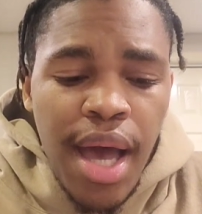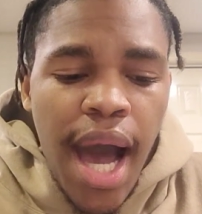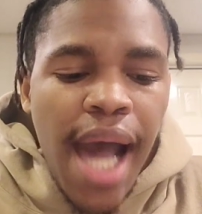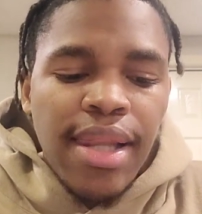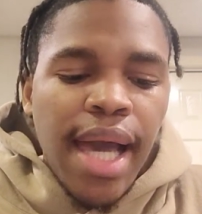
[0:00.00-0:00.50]

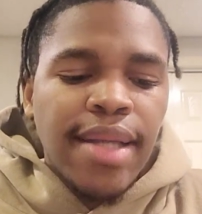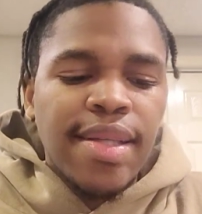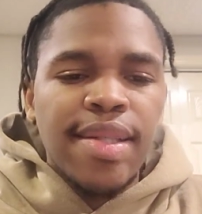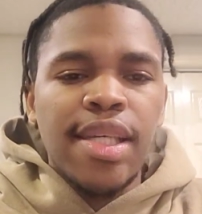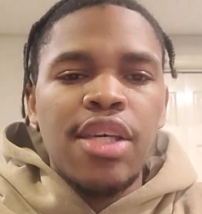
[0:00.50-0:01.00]
I like to
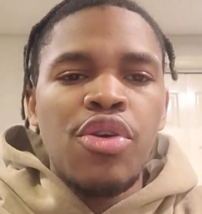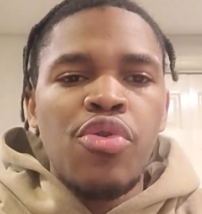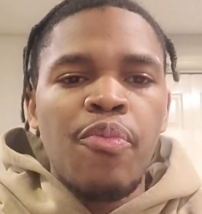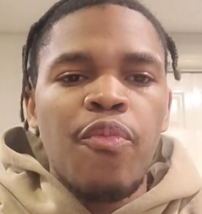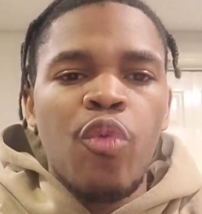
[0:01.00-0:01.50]
see
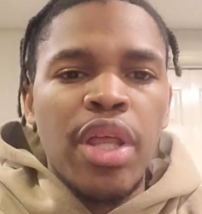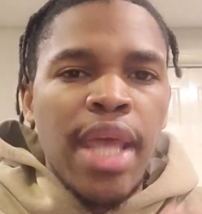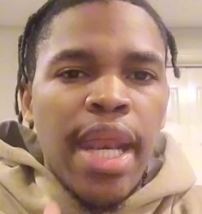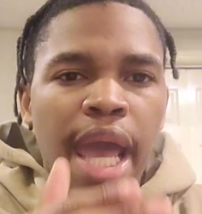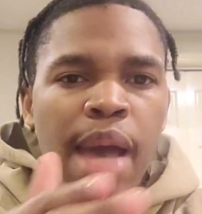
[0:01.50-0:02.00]
you, when
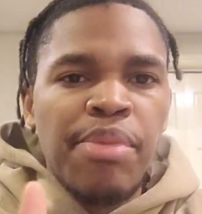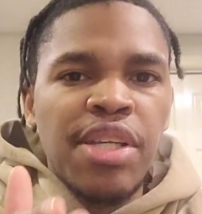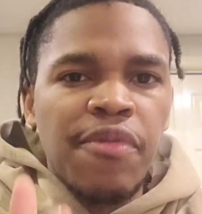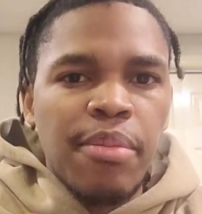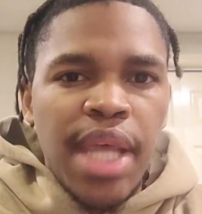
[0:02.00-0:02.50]
that
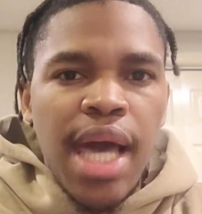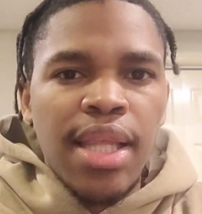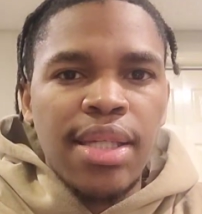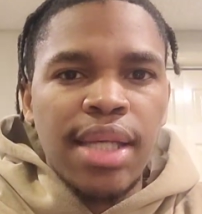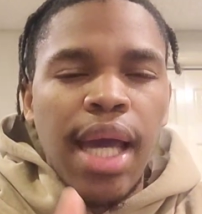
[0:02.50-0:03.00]
happens from
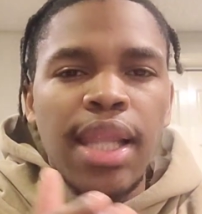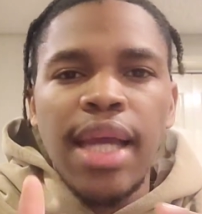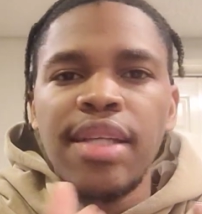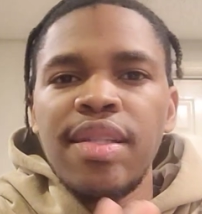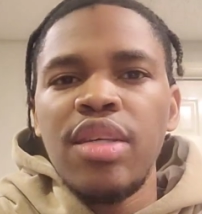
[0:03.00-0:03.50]
Dallas, I'd
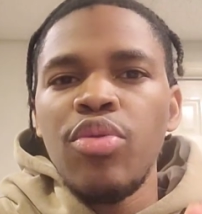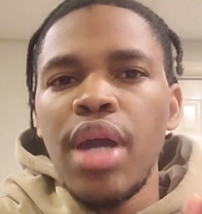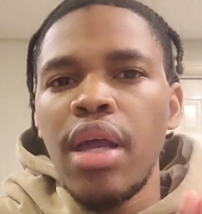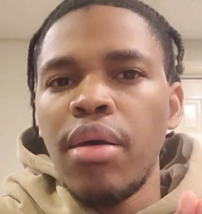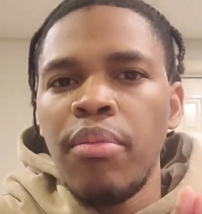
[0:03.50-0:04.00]
like to see you
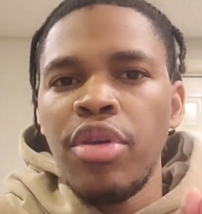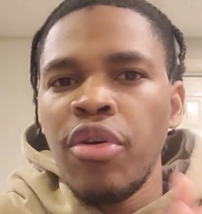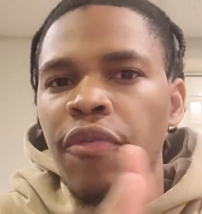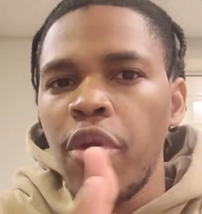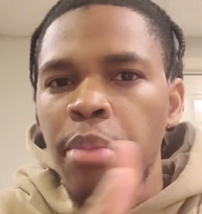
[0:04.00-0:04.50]
kind of
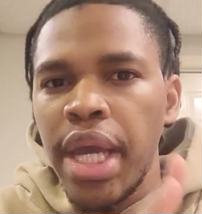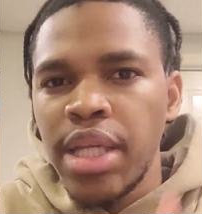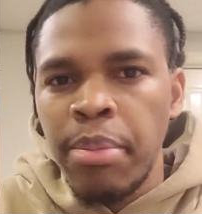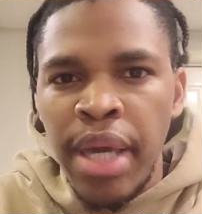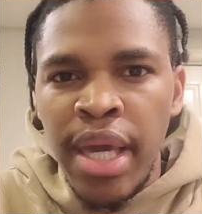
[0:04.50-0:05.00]
defer back
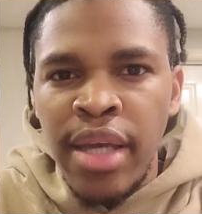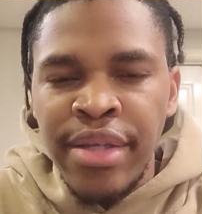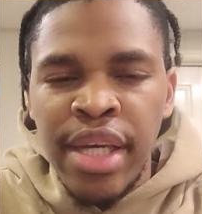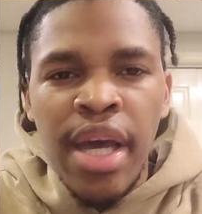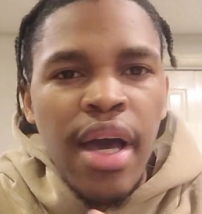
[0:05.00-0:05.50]
to
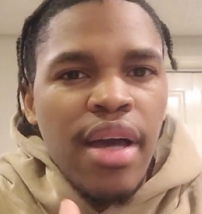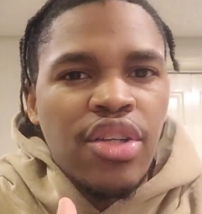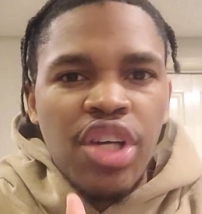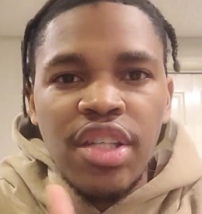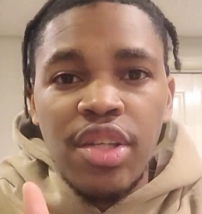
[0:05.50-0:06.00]
Paige
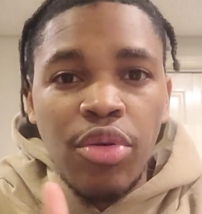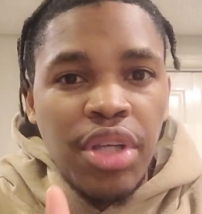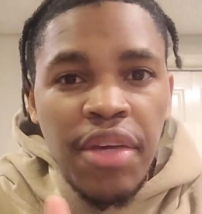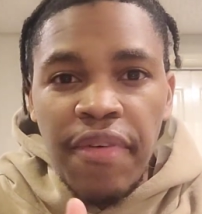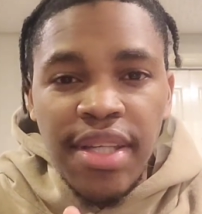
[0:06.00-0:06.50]
just so
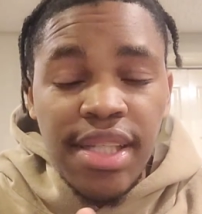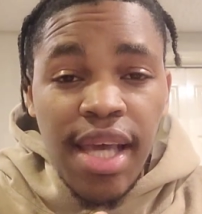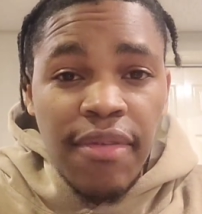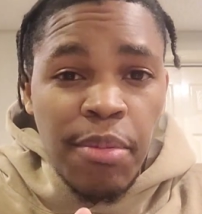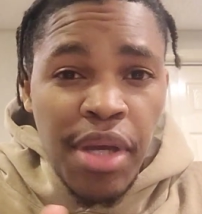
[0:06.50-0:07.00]
defenses
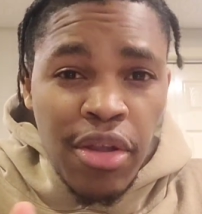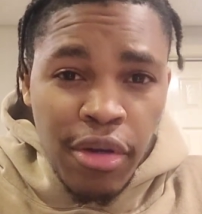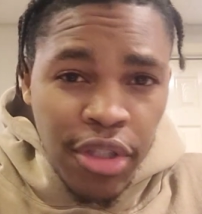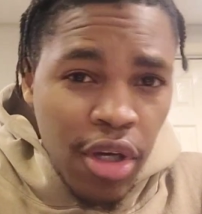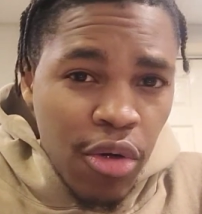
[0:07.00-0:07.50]
have to be on their
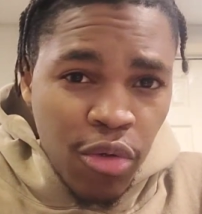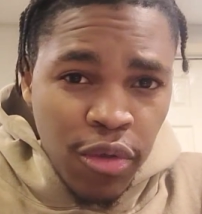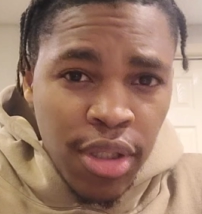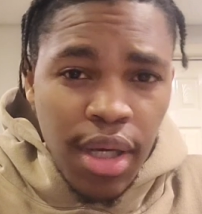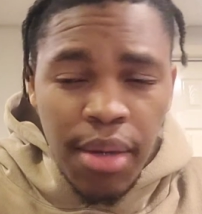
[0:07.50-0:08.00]

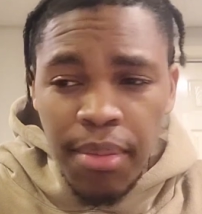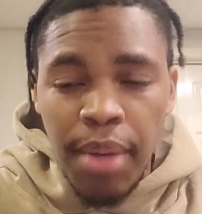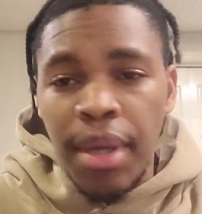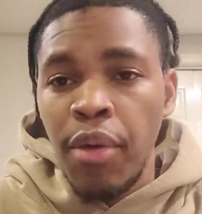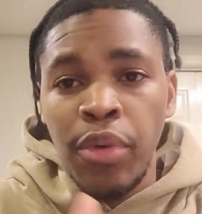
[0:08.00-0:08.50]
toes. I
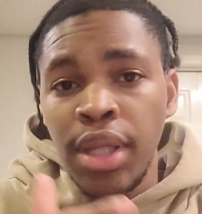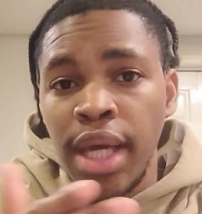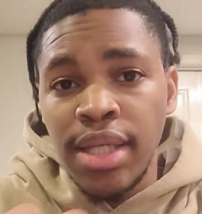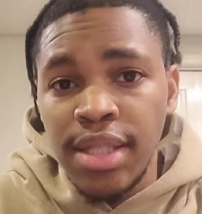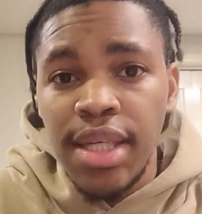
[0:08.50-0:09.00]
mean, I wouldn't
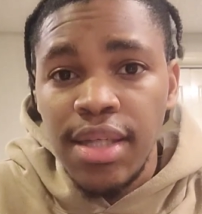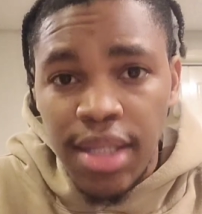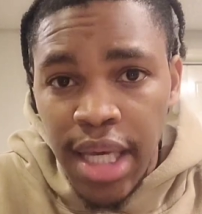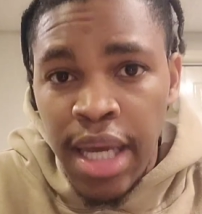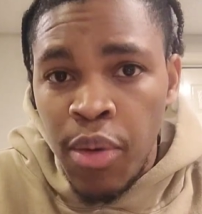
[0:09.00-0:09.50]
like to see it
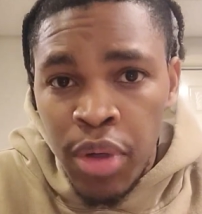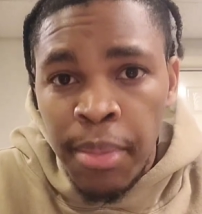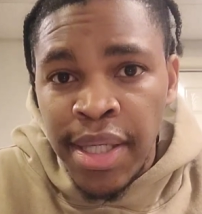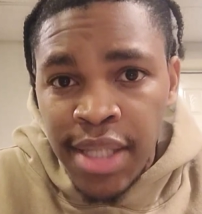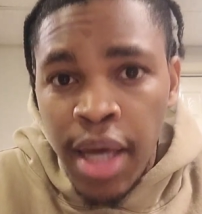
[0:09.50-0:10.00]
today. I wanted
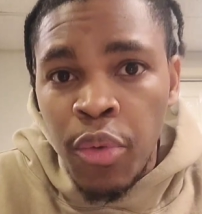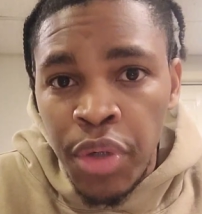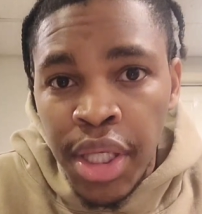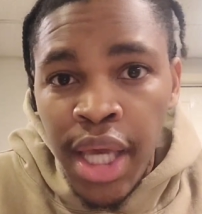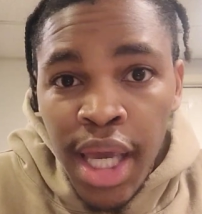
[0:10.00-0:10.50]
my Sky to win
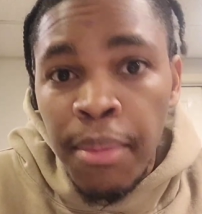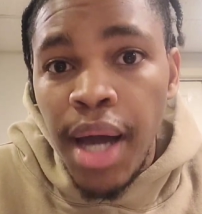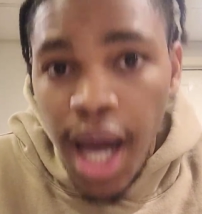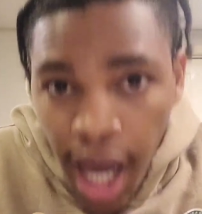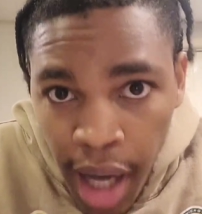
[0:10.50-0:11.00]
the game,
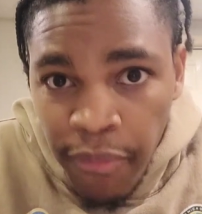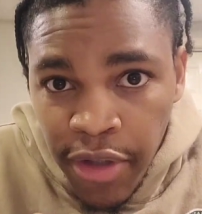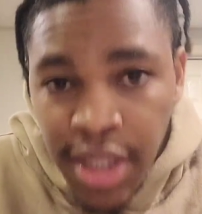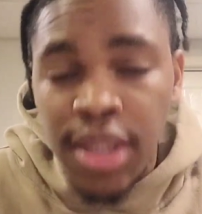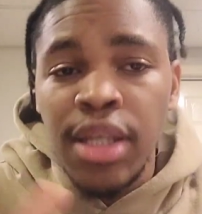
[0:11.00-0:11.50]

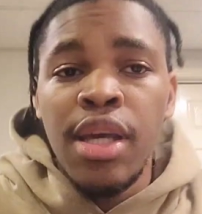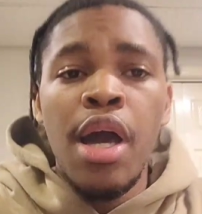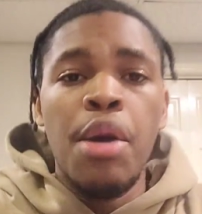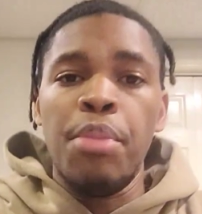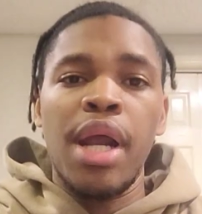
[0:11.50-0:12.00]
obviously.
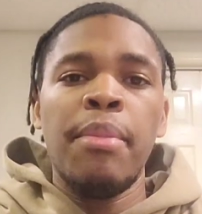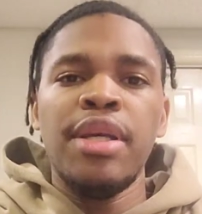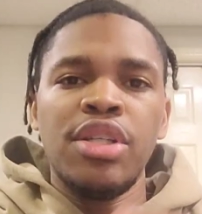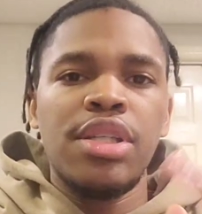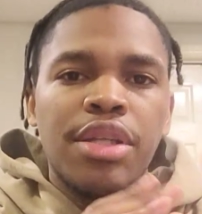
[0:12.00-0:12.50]
But I mean,
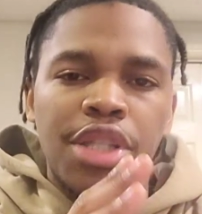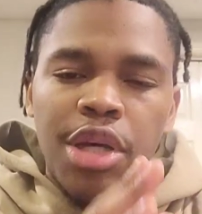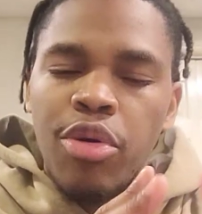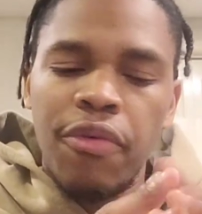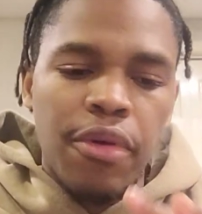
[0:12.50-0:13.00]
just in
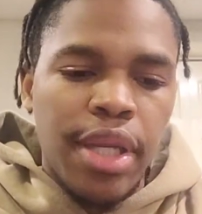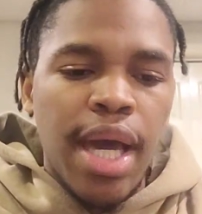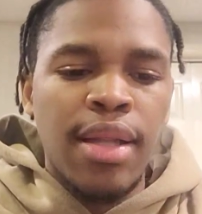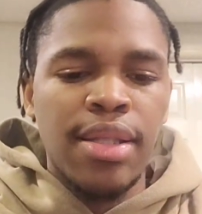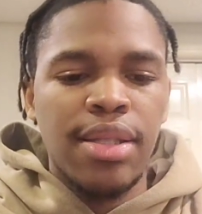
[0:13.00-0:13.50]
general for
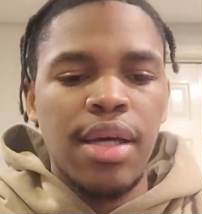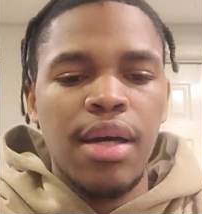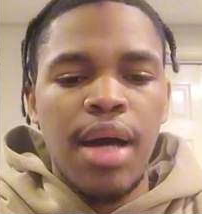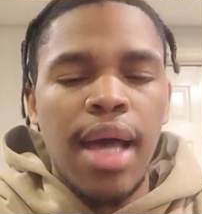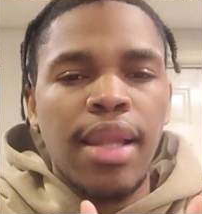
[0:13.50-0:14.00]
Dallas,
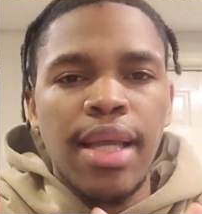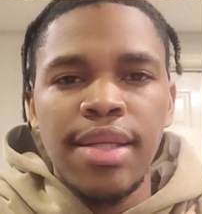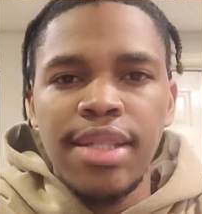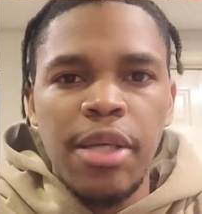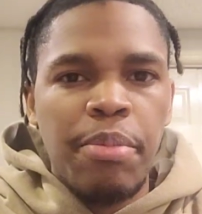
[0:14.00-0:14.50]
I'd like to
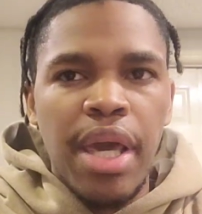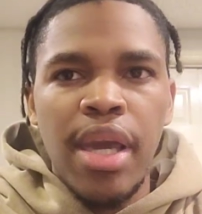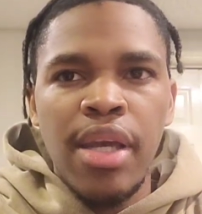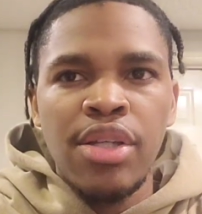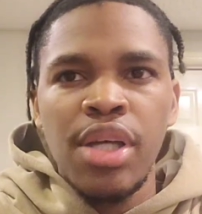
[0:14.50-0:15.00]
see
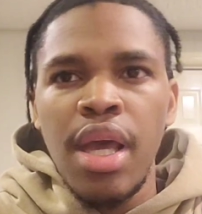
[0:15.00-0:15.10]
Paige